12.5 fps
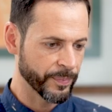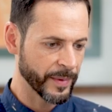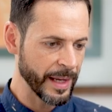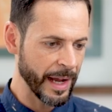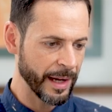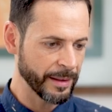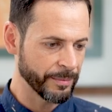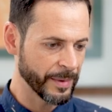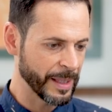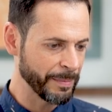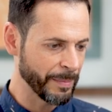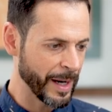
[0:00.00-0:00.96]
Yeah, I,
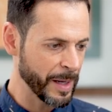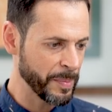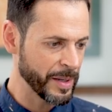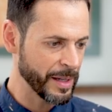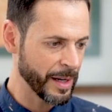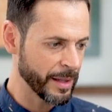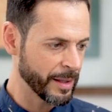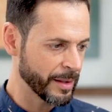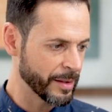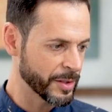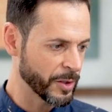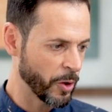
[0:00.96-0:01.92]
in my opinion, I
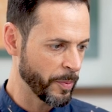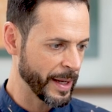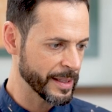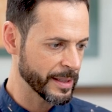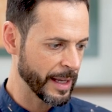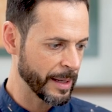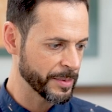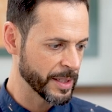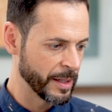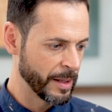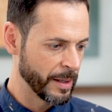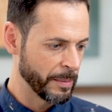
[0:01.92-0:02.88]
think the Topaz
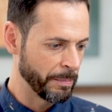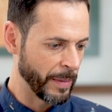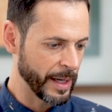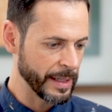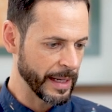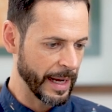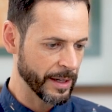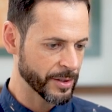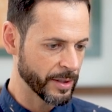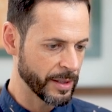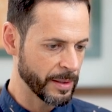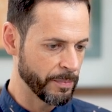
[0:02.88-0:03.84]
Labs might
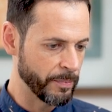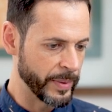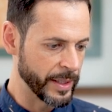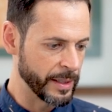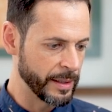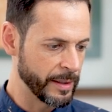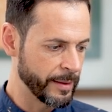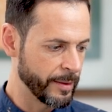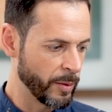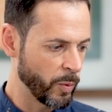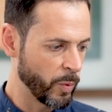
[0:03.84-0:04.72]
actually be the